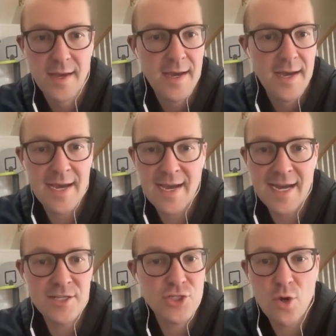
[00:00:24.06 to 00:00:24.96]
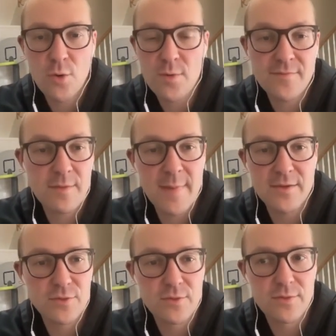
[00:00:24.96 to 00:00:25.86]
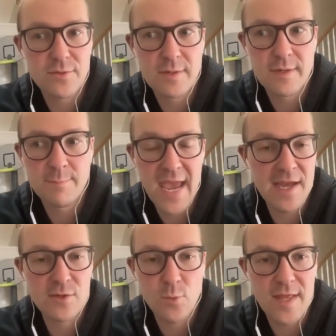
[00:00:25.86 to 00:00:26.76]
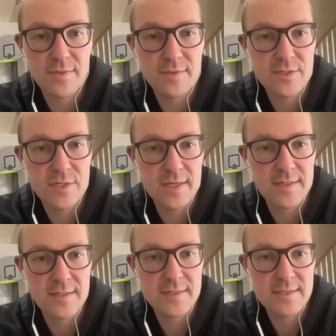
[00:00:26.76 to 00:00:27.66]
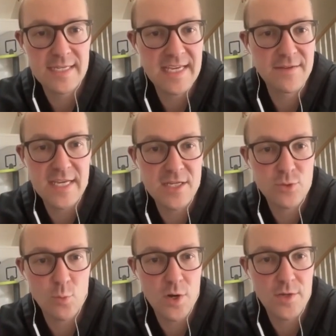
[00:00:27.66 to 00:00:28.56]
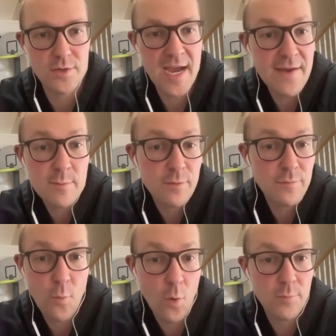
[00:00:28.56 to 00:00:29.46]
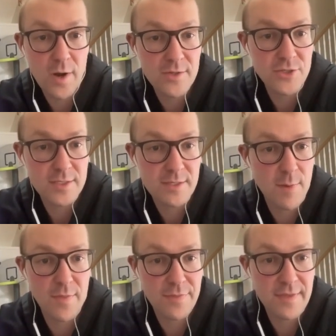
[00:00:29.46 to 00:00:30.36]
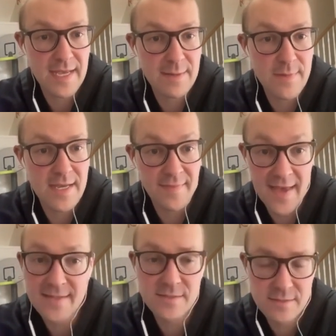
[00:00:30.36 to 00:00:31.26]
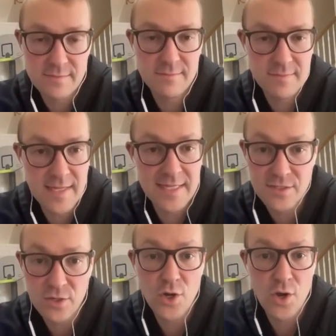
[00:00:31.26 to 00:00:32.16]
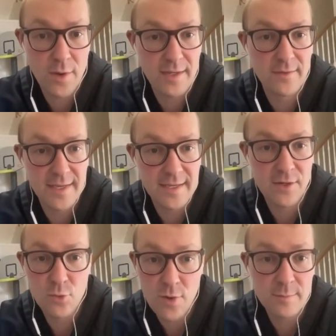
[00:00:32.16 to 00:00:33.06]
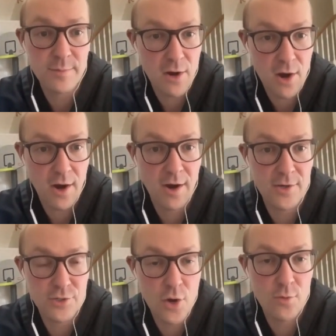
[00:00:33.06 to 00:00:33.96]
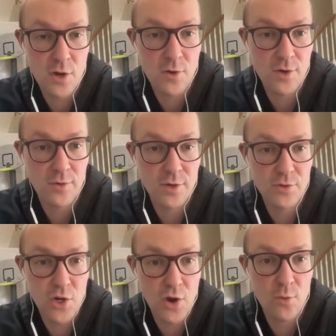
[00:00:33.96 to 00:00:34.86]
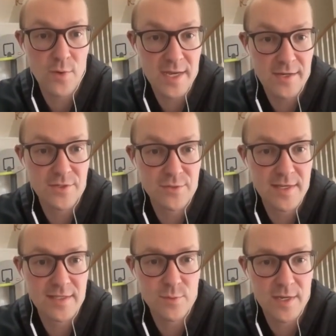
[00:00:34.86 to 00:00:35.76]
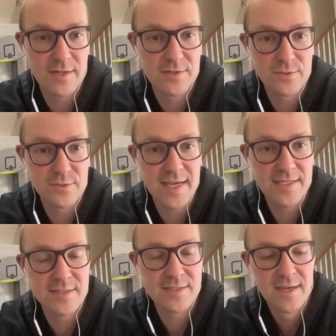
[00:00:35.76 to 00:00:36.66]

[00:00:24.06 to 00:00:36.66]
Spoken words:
I just don't have the mental bandwidth to give each one of the. I have about 4 projects a month in me, and that's still going like incredibly hard. Go go go go go. We got to do this. We got to do this.